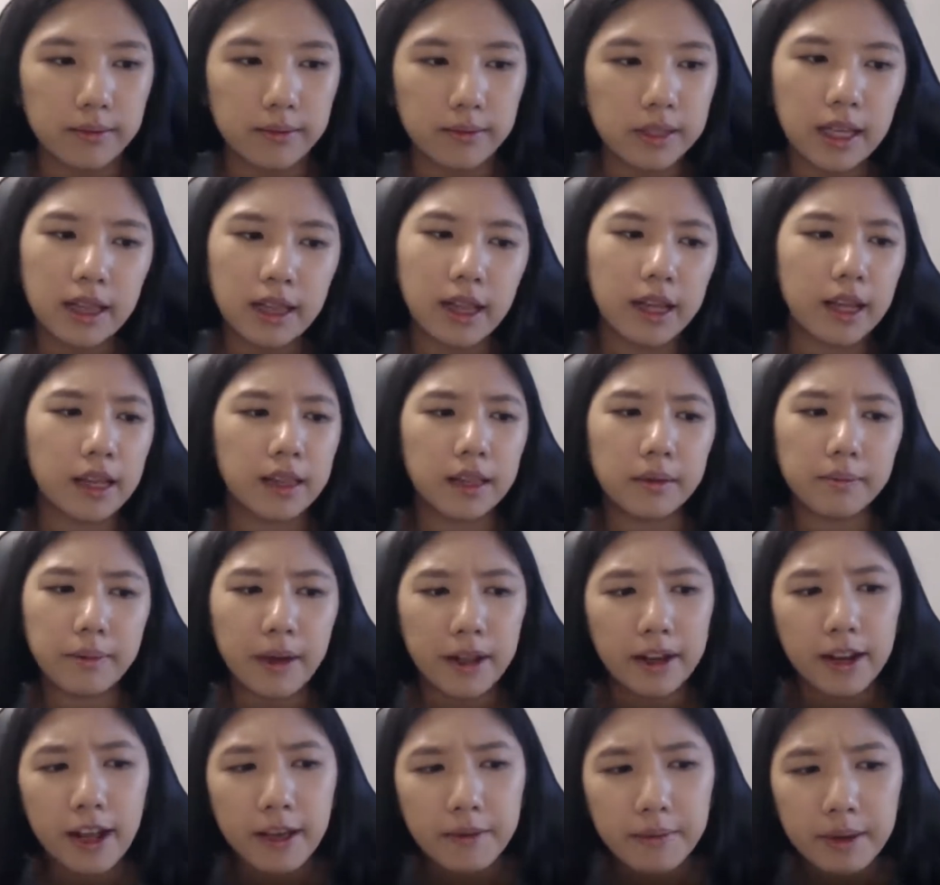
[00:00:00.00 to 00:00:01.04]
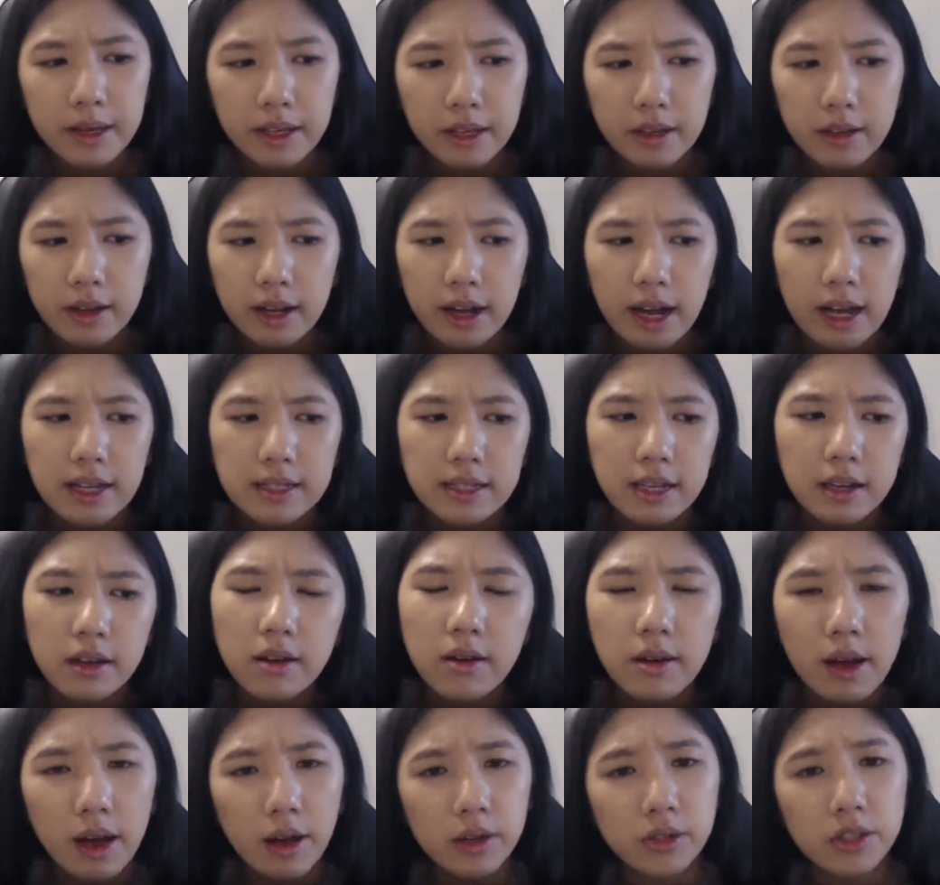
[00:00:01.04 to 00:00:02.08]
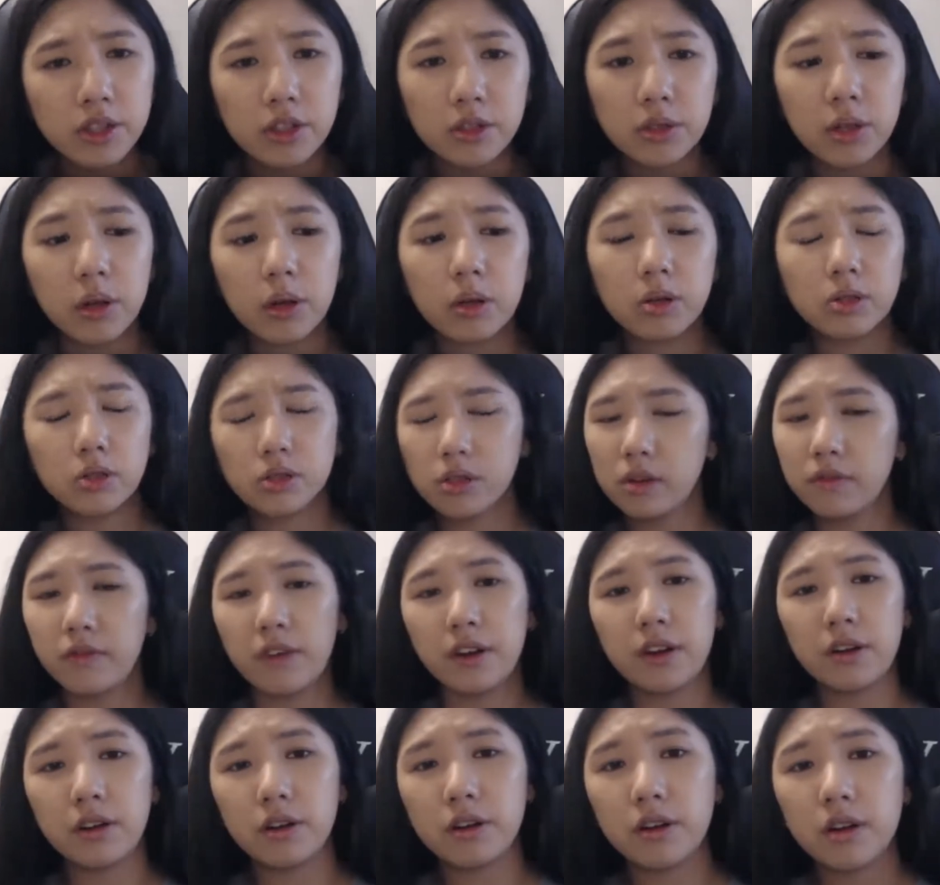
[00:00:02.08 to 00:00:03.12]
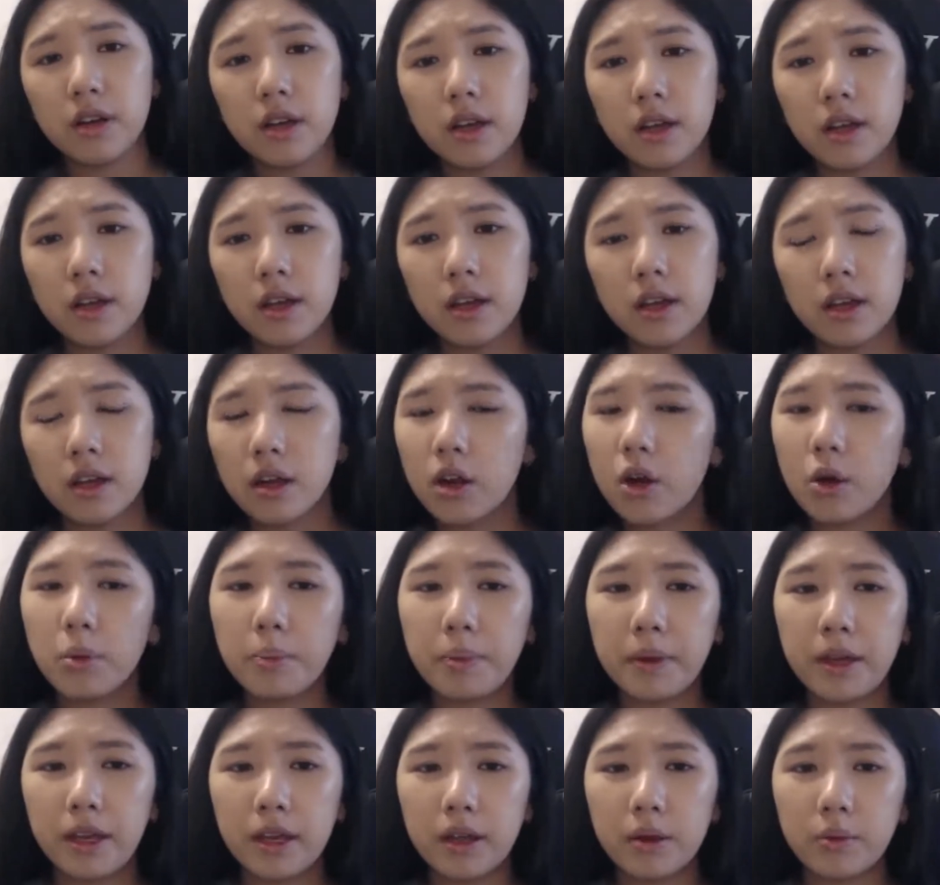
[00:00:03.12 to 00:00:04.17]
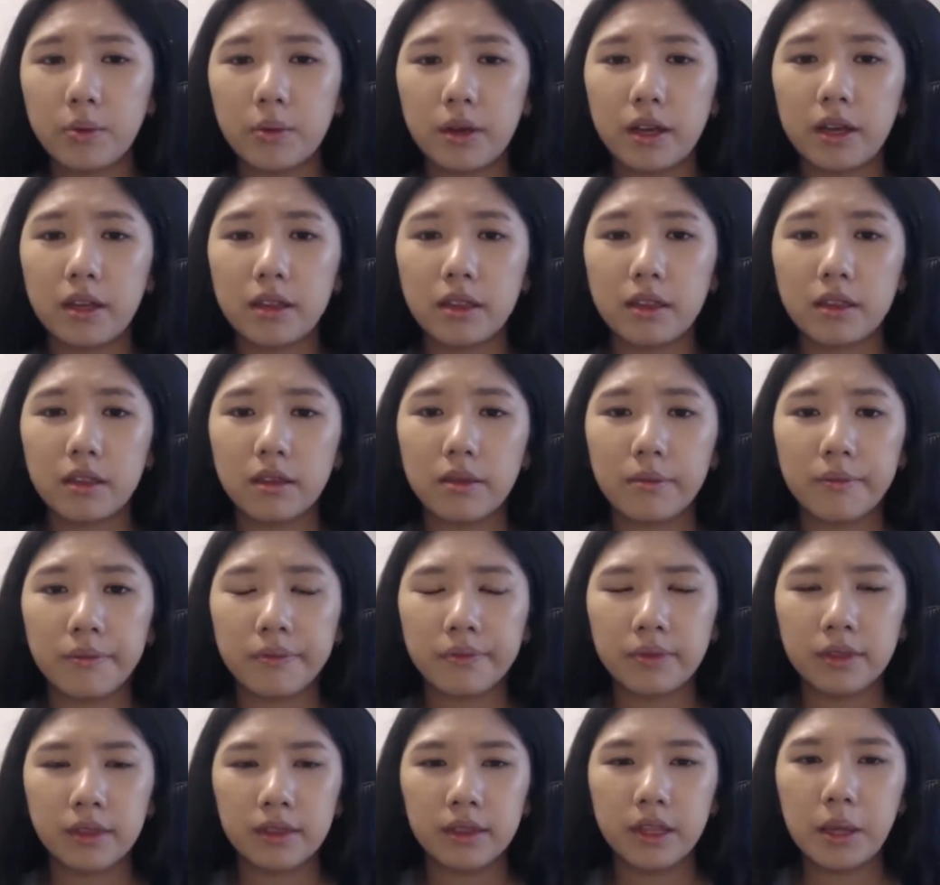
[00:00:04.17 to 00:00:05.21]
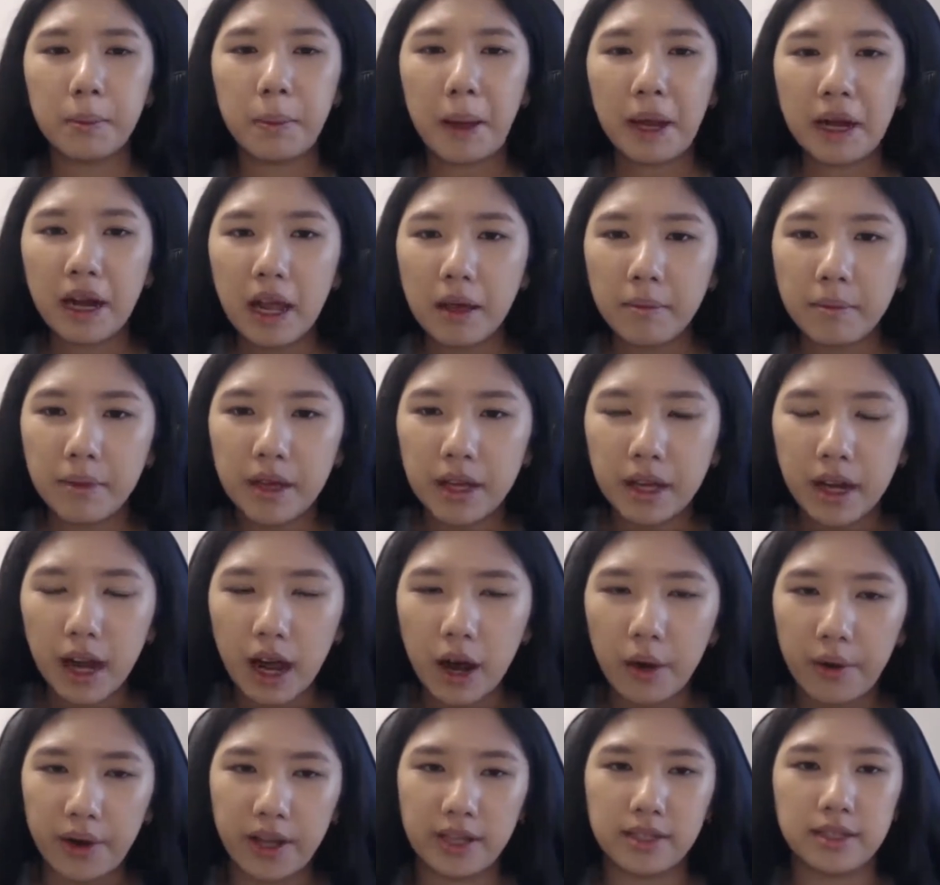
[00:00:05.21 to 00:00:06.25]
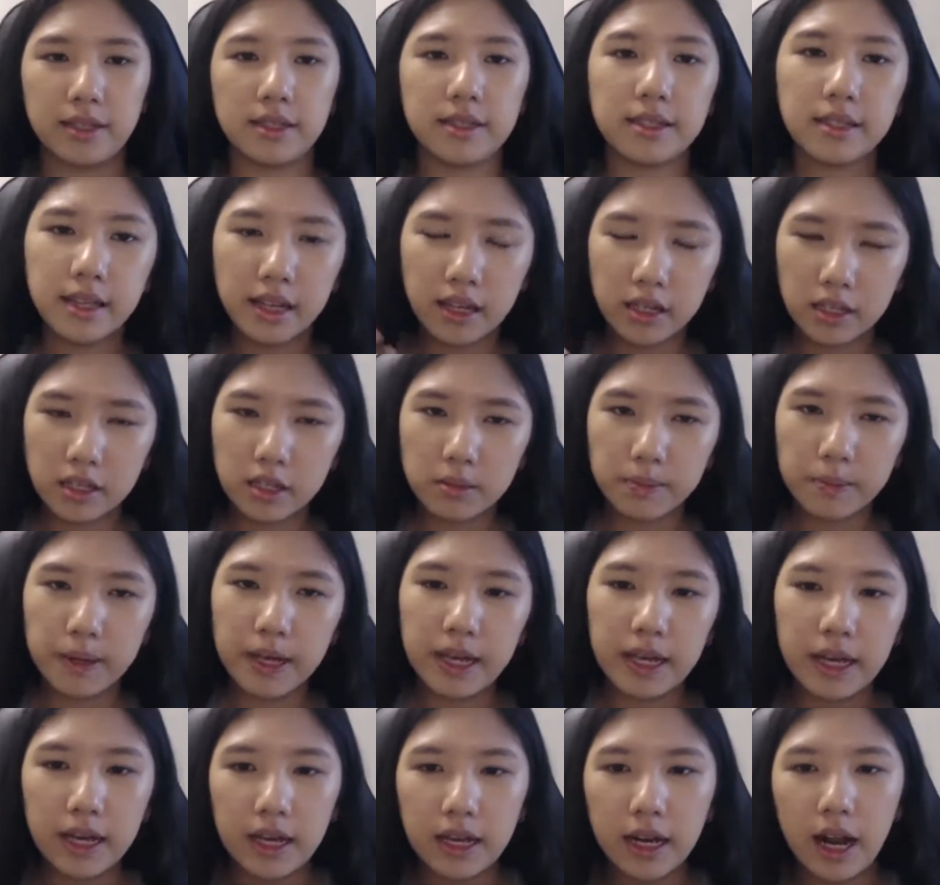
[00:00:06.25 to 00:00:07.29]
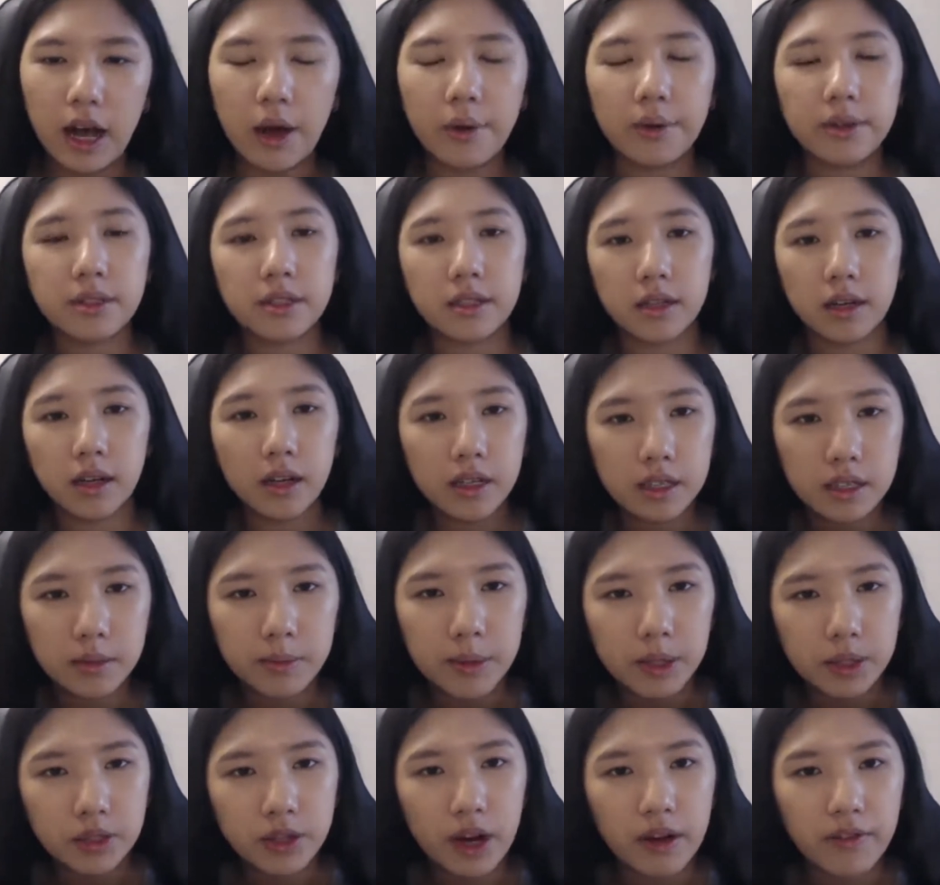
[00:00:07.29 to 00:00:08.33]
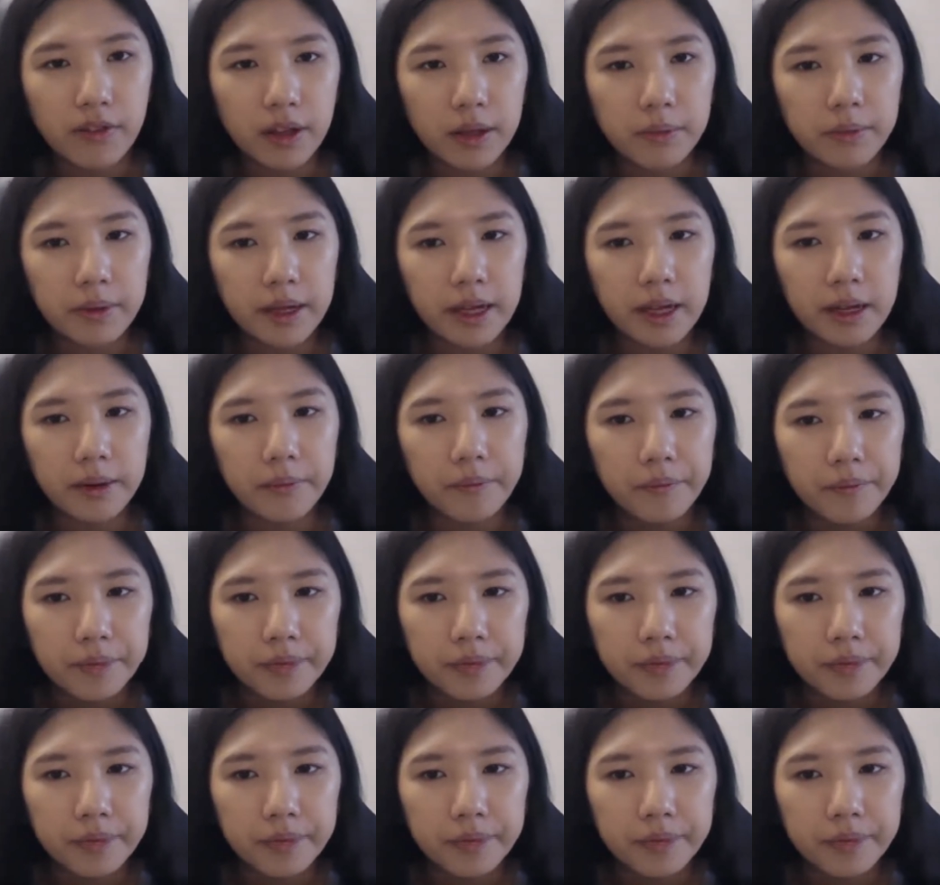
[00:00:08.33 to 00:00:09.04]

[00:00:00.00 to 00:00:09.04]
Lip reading: Say like in the pandemic, you can ask like, oh, how's your local street vendor coping with the pandemic? How has the sales been? How has the customer traffic been?